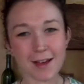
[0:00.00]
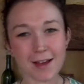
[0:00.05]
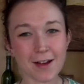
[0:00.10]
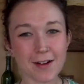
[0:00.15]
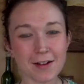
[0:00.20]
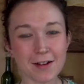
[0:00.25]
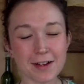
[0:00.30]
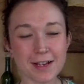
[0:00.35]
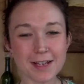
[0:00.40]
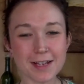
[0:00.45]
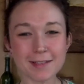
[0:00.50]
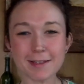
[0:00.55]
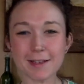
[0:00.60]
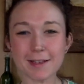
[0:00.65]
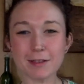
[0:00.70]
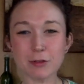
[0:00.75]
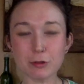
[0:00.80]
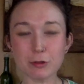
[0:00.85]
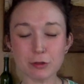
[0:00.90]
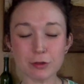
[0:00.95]
Alright guys,
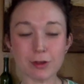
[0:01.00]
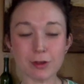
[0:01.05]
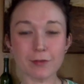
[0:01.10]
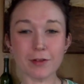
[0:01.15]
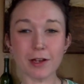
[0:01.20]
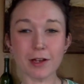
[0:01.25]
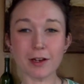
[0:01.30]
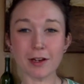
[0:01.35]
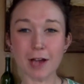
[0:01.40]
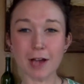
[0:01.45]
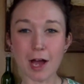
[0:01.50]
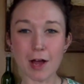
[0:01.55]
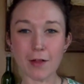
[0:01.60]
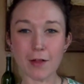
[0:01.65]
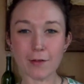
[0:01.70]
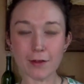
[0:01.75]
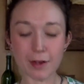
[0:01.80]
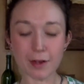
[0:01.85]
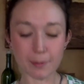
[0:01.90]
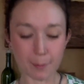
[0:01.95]
as usual, I've got a
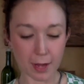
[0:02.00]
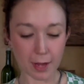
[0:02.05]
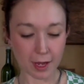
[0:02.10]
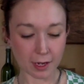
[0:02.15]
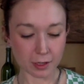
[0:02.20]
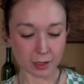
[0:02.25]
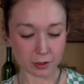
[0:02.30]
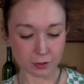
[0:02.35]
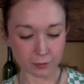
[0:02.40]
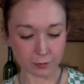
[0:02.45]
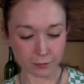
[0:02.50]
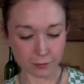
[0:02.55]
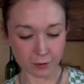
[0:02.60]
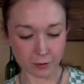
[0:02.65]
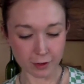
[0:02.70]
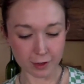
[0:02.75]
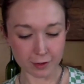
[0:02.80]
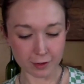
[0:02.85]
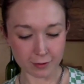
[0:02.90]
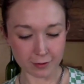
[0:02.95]
coloring page for
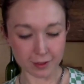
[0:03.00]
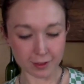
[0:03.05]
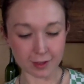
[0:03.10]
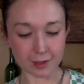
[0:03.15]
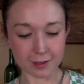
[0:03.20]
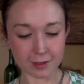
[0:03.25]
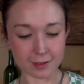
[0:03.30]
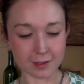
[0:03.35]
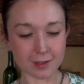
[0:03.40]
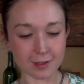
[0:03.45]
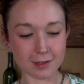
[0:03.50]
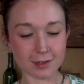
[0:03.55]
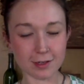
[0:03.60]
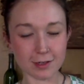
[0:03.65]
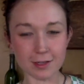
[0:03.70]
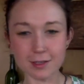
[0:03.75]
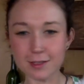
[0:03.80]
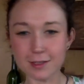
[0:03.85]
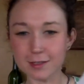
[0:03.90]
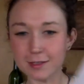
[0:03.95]
you, and this is
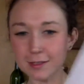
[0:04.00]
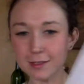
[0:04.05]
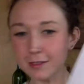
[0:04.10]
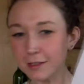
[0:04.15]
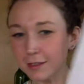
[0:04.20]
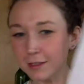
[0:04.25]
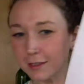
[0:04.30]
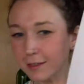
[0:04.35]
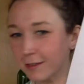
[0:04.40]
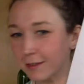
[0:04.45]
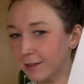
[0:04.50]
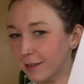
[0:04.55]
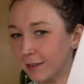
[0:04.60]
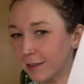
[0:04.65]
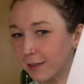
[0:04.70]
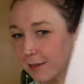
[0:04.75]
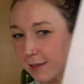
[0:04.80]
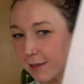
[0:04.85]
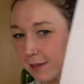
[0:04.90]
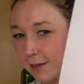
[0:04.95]
just
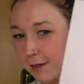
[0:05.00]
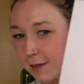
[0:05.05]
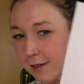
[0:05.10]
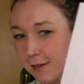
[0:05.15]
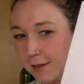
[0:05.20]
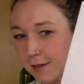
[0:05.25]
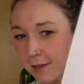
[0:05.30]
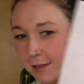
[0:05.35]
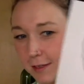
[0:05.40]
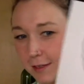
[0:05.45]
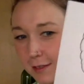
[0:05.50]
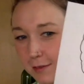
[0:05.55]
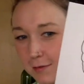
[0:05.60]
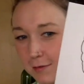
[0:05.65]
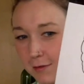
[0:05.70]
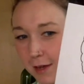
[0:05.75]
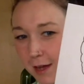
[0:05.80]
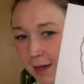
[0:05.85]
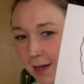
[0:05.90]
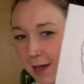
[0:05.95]
this little
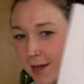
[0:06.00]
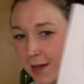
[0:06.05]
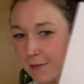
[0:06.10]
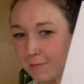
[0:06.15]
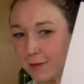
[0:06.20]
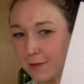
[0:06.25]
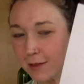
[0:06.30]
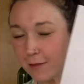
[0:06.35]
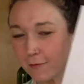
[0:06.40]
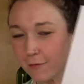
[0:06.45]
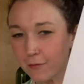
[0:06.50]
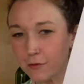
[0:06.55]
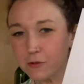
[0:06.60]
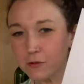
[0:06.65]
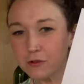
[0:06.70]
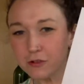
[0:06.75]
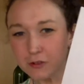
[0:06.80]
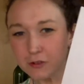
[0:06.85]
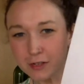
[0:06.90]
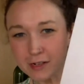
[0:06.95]
guy with a fruit
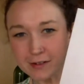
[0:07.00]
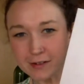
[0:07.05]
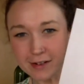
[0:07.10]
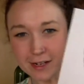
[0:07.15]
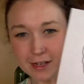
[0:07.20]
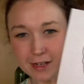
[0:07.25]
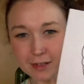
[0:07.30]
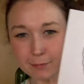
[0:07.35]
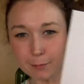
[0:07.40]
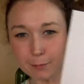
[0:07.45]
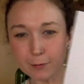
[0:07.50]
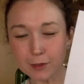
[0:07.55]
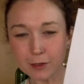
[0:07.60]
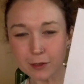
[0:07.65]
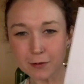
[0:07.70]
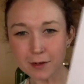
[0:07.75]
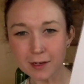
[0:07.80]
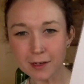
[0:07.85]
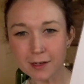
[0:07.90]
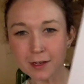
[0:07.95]
tree, right?
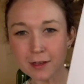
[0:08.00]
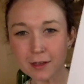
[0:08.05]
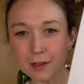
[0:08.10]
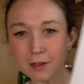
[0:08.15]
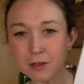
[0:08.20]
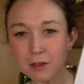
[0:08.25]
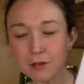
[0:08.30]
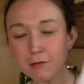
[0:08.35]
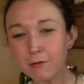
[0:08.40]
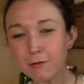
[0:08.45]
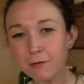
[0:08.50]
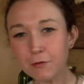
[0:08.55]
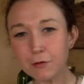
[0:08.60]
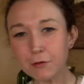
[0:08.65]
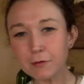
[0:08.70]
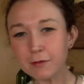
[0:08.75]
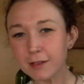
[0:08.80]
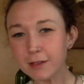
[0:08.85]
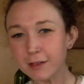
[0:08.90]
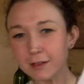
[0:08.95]
Showing the good
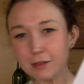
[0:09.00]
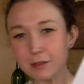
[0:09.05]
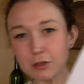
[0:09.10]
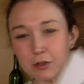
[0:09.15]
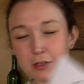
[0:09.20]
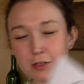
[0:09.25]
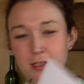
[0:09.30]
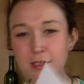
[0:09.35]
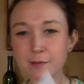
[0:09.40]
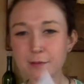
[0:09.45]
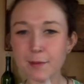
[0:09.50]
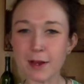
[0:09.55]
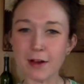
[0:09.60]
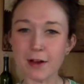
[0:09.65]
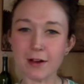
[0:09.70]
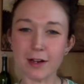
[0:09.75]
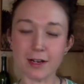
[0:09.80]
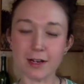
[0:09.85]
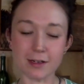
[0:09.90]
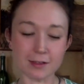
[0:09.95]
fruit that the tree is
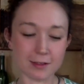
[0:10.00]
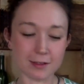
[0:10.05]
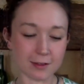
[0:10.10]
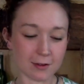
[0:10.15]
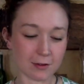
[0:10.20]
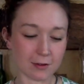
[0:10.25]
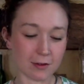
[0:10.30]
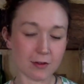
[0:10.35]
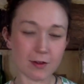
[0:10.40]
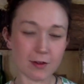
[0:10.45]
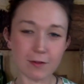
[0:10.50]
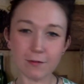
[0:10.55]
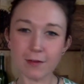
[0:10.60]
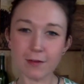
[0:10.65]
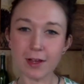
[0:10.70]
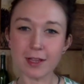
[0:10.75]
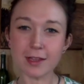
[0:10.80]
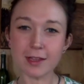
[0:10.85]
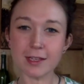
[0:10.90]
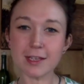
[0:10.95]
bearing. So you can
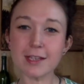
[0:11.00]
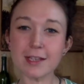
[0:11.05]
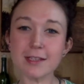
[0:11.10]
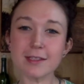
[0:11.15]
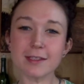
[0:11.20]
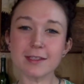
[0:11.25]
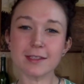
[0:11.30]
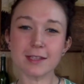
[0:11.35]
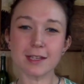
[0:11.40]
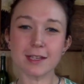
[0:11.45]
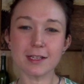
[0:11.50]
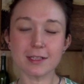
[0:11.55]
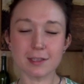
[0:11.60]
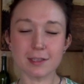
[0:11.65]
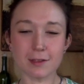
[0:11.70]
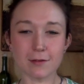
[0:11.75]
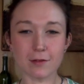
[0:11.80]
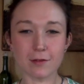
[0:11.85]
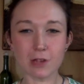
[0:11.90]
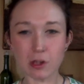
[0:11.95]
find this linked in
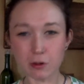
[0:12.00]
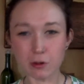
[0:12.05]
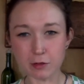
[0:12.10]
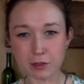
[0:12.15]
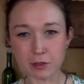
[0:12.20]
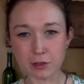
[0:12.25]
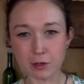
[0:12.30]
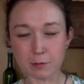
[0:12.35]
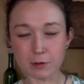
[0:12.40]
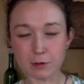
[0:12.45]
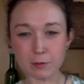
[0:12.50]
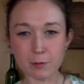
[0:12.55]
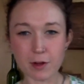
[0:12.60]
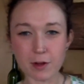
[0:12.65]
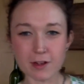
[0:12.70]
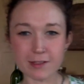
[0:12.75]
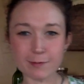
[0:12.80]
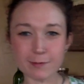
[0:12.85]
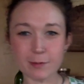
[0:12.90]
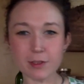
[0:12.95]
the video description
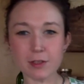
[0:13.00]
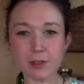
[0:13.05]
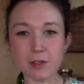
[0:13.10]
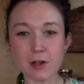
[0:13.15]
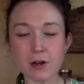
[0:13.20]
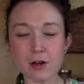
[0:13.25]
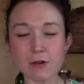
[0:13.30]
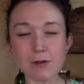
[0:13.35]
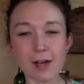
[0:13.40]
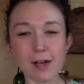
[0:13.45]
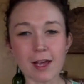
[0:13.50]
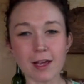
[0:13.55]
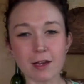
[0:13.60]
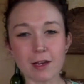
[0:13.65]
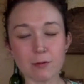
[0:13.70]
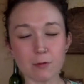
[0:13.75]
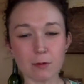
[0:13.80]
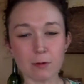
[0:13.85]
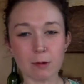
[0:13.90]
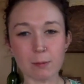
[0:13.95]
box below and
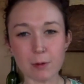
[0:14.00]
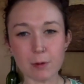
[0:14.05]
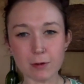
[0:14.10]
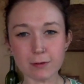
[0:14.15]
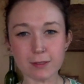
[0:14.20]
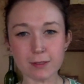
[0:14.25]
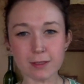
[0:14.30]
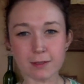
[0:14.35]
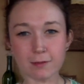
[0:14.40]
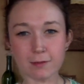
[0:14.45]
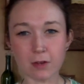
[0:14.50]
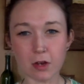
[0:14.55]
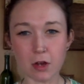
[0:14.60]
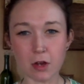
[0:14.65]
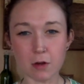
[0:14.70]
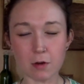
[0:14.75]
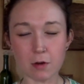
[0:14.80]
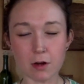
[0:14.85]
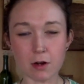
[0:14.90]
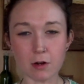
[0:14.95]
where we post this
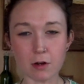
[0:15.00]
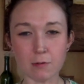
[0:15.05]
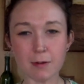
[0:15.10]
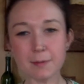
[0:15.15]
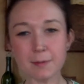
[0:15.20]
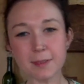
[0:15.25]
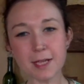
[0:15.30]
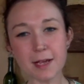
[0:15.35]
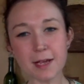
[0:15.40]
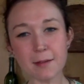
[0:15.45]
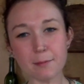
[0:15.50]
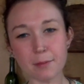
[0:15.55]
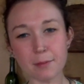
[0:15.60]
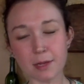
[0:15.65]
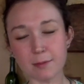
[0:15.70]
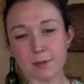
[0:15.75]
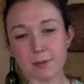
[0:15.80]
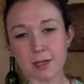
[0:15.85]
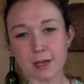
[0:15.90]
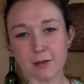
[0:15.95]
video on our website,
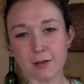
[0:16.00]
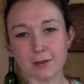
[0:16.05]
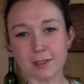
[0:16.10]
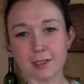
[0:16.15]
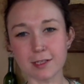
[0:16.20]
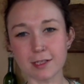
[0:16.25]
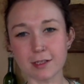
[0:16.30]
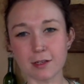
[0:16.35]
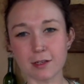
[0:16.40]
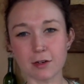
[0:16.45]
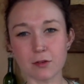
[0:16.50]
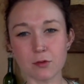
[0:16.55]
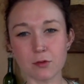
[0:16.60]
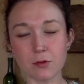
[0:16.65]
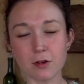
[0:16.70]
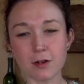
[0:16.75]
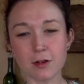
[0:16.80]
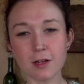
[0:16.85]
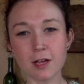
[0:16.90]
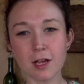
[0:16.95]

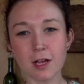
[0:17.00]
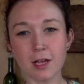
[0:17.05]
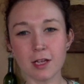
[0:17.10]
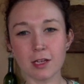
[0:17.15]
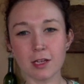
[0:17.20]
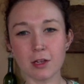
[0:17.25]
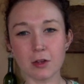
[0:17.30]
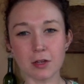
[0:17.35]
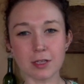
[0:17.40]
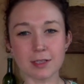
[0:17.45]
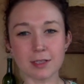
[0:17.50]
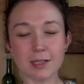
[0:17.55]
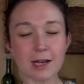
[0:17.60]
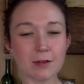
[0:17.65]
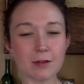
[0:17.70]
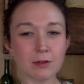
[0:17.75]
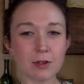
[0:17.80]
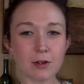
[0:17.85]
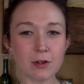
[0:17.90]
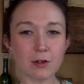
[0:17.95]
pplce.org. You can
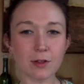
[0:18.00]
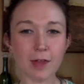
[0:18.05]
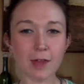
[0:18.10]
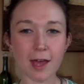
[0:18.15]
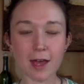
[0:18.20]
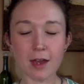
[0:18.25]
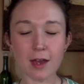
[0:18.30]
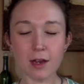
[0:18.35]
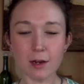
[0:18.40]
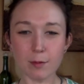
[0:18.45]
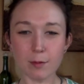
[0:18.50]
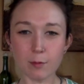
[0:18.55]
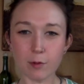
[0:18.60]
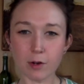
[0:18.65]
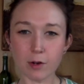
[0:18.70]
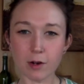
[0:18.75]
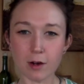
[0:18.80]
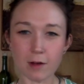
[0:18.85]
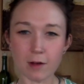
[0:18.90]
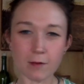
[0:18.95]
download that,
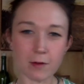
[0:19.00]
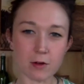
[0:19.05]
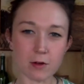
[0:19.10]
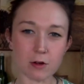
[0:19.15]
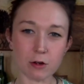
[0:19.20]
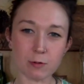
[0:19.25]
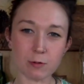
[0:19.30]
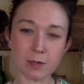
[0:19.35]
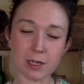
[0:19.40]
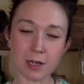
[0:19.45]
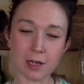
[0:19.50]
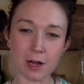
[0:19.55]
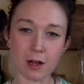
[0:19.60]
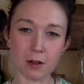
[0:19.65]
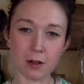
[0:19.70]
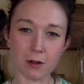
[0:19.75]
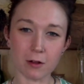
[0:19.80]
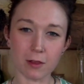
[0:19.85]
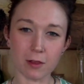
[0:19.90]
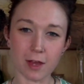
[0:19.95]
print it off at home, and
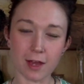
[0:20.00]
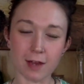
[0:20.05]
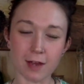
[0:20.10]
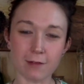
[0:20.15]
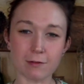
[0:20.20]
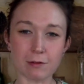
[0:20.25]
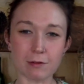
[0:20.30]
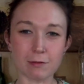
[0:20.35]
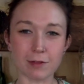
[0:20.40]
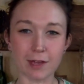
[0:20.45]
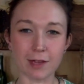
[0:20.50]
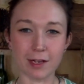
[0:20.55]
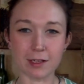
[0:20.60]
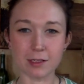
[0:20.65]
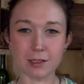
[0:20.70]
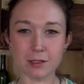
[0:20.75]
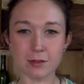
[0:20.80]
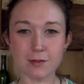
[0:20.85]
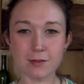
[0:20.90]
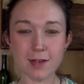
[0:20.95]
color that if you would like
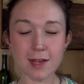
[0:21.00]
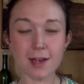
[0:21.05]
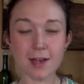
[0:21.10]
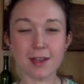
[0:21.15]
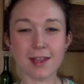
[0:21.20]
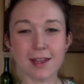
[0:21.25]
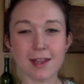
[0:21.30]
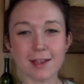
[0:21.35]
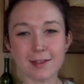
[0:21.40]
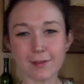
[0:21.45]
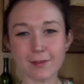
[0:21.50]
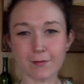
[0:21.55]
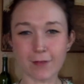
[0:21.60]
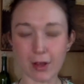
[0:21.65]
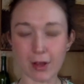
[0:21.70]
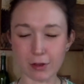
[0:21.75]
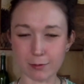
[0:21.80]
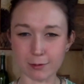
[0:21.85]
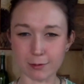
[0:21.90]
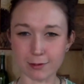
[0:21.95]
to do that. That is
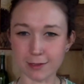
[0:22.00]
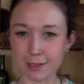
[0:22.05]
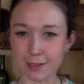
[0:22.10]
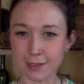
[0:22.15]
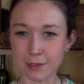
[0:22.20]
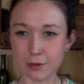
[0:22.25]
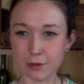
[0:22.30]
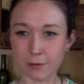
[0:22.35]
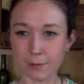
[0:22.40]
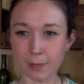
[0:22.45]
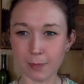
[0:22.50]
available to you.